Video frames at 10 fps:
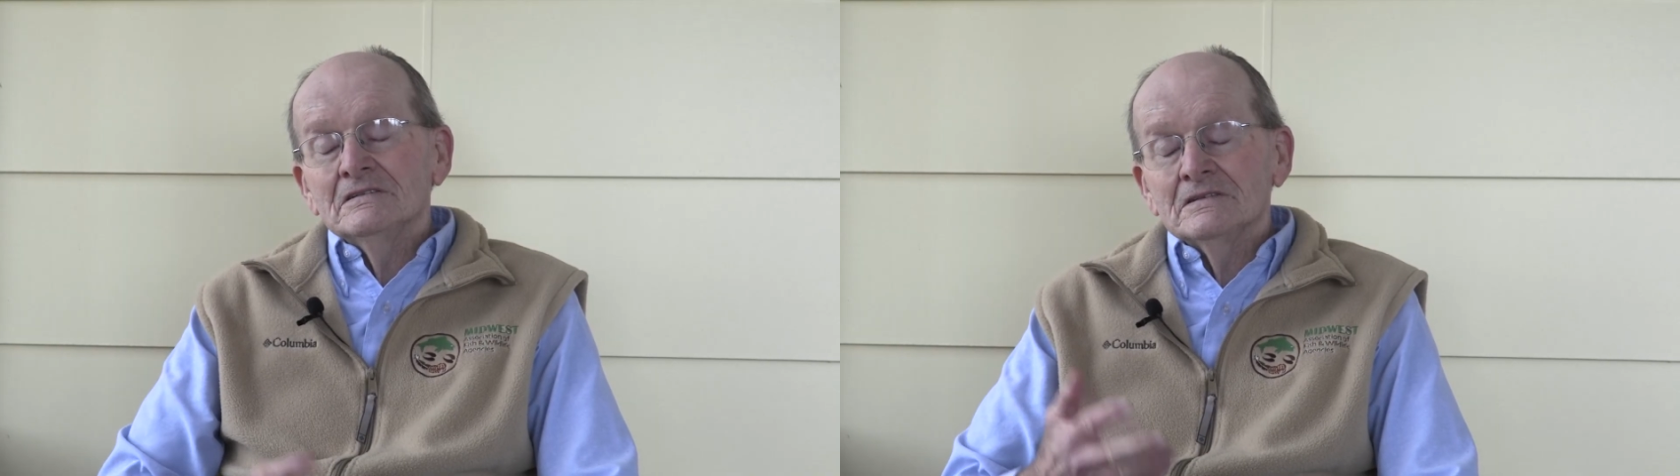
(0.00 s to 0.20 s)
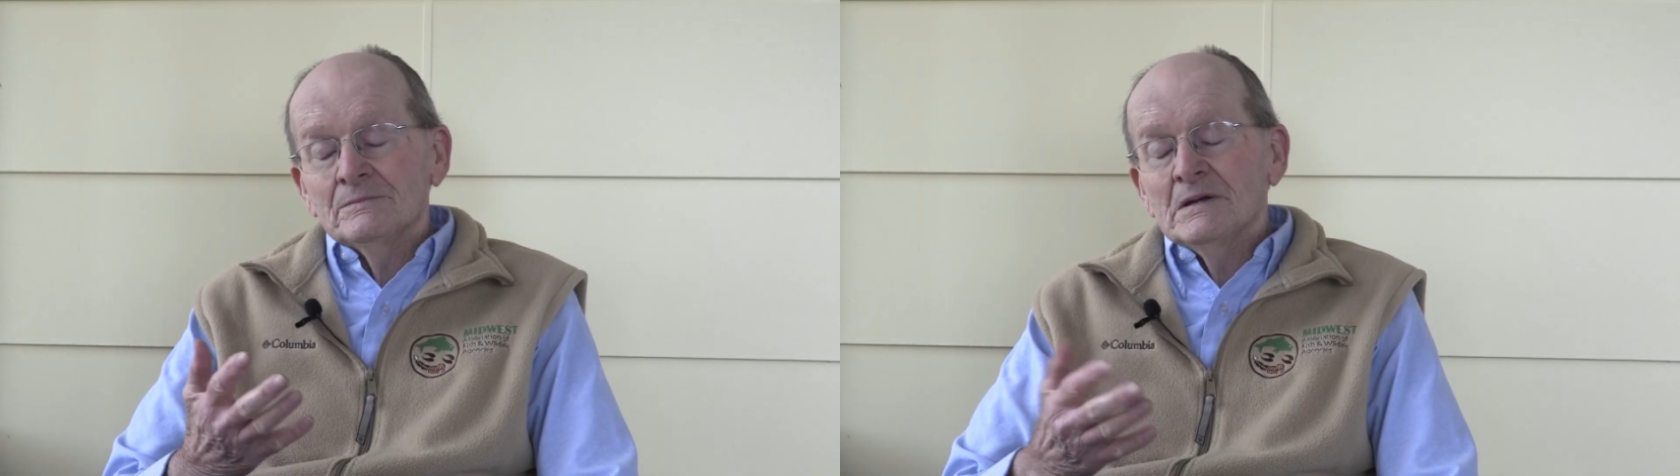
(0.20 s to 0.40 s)

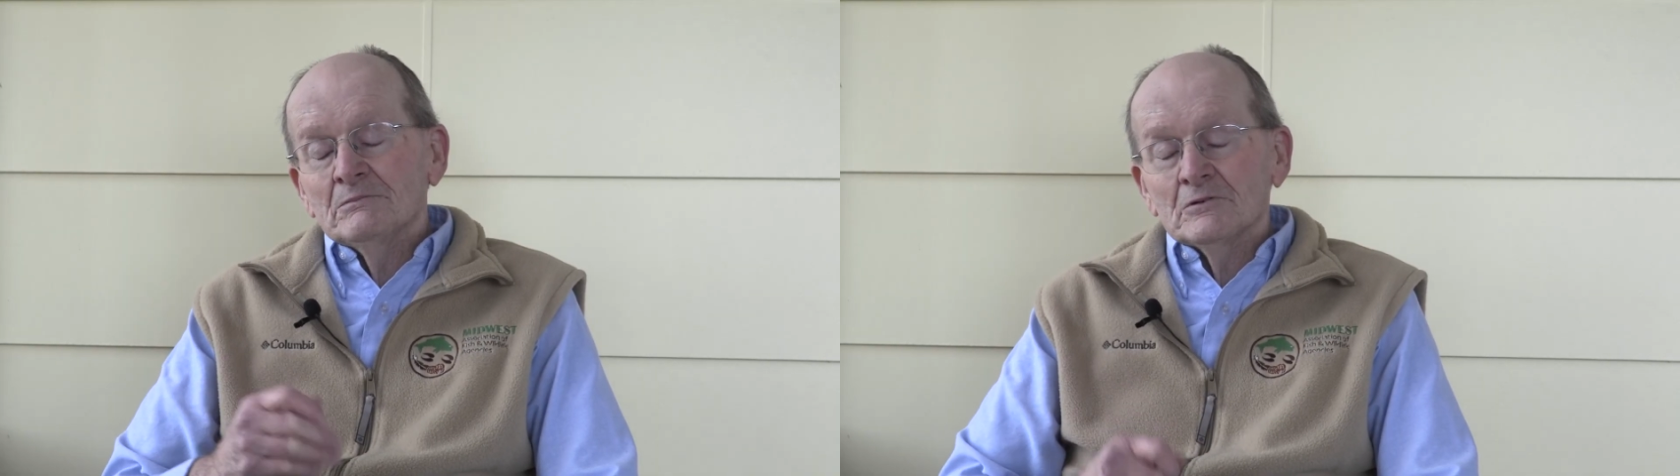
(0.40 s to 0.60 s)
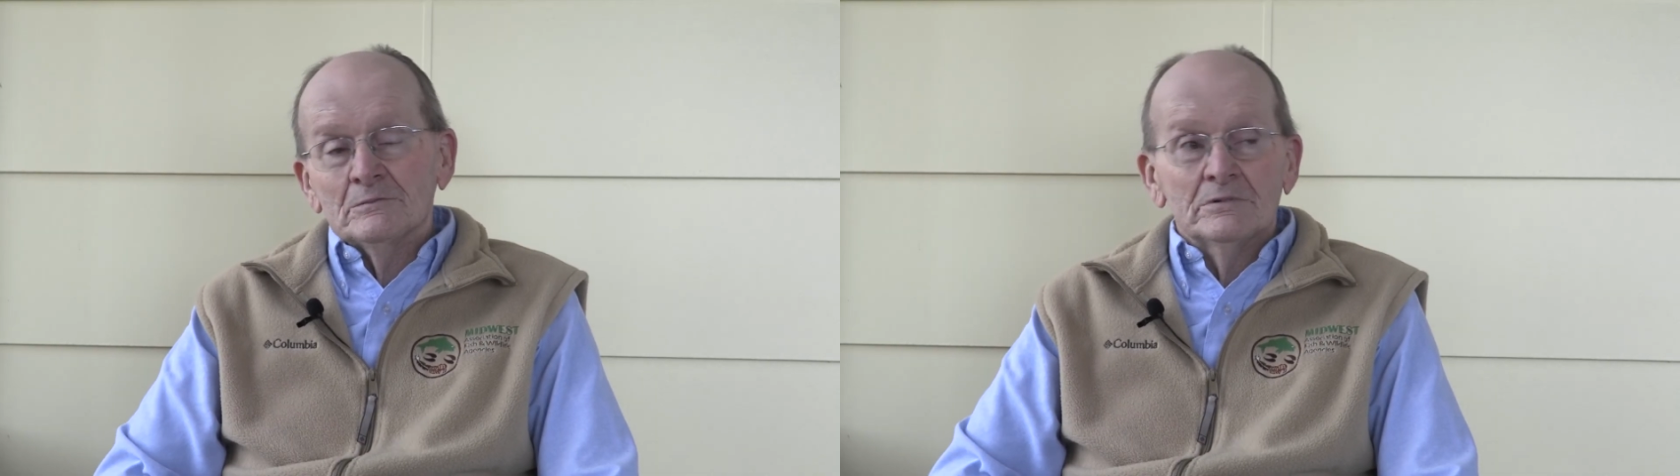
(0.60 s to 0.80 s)
and the
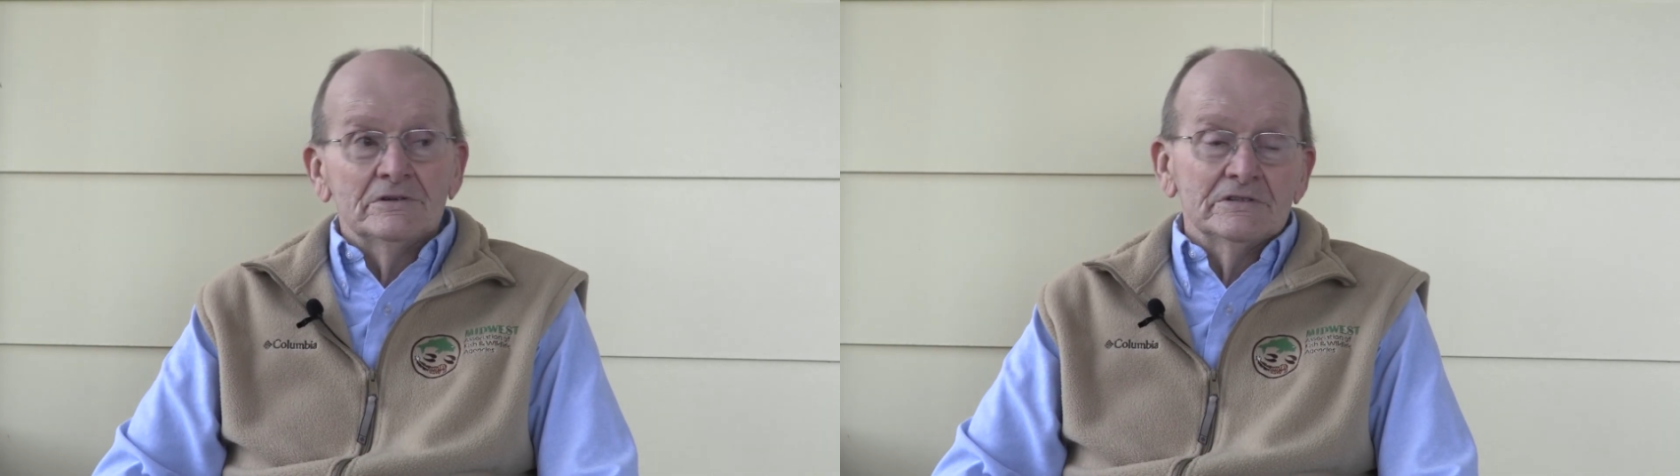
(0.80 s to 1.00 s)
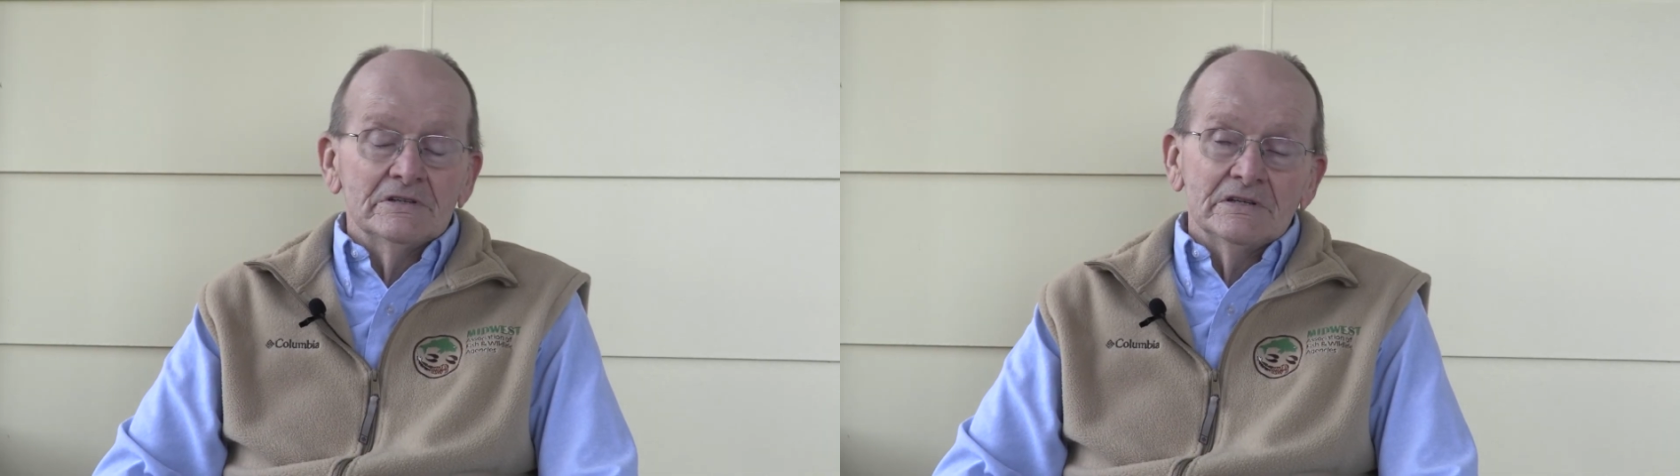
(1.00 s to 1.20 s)
people
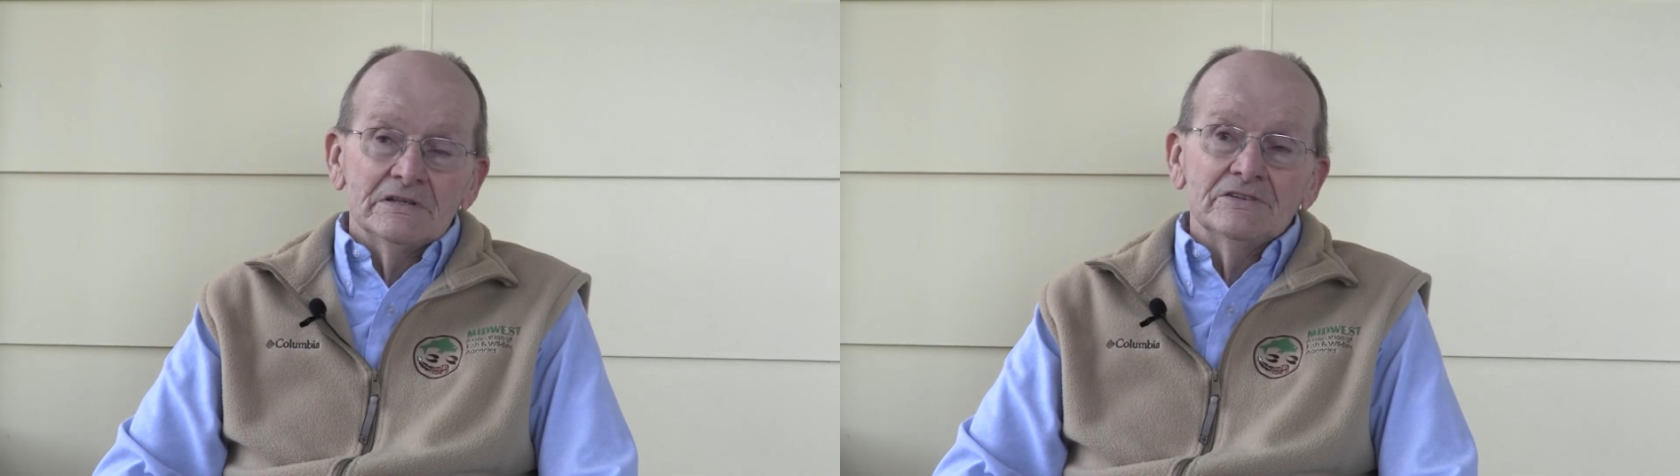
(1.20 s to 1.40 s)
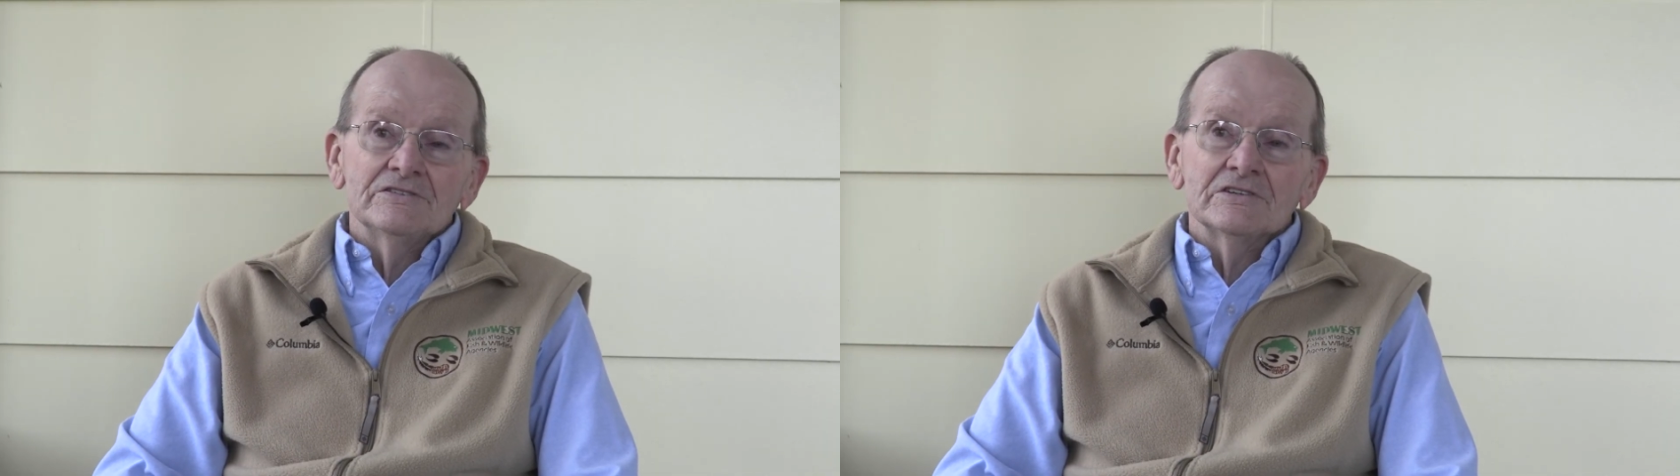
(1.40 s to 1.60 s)
appreciate it.